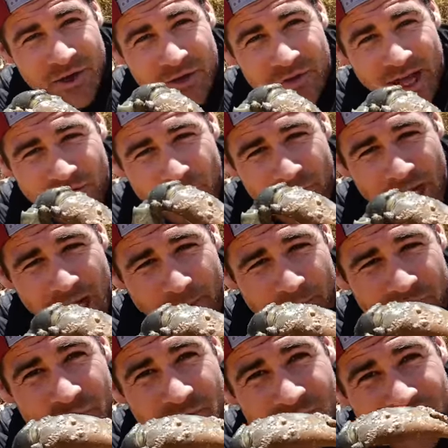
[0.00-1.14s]
that's what
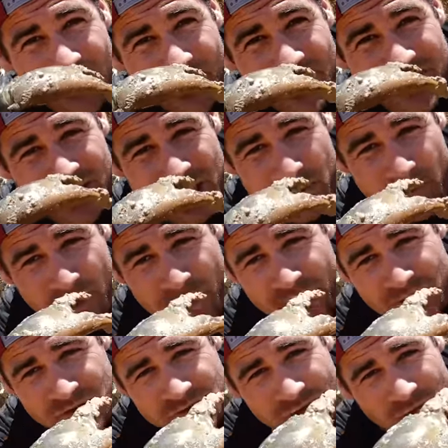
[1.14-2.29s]
happens when they lose their nipper. They
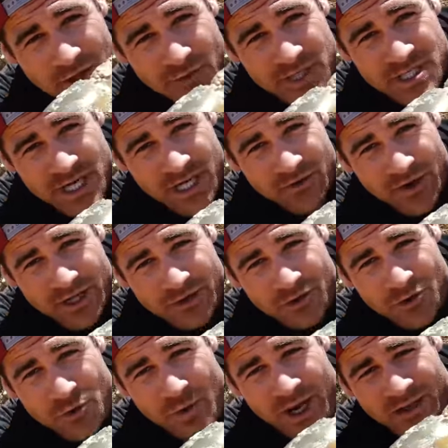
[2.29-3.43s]
slowly regenerate a
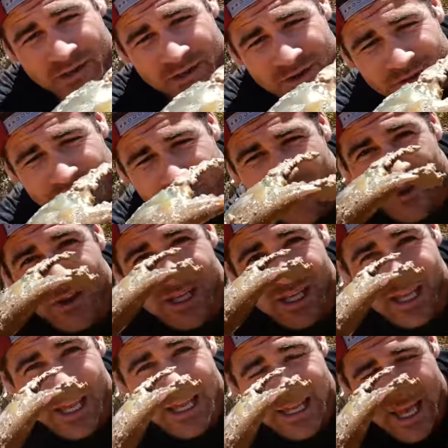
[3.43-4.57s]
new one. So it,
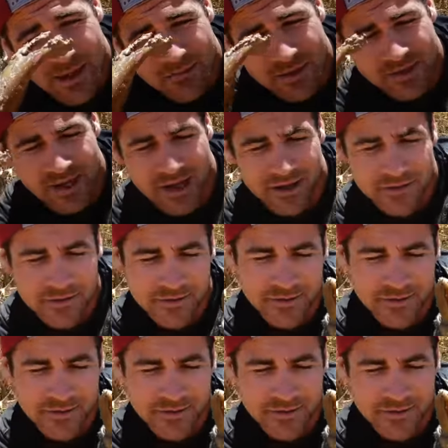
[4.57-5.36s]
it can be done.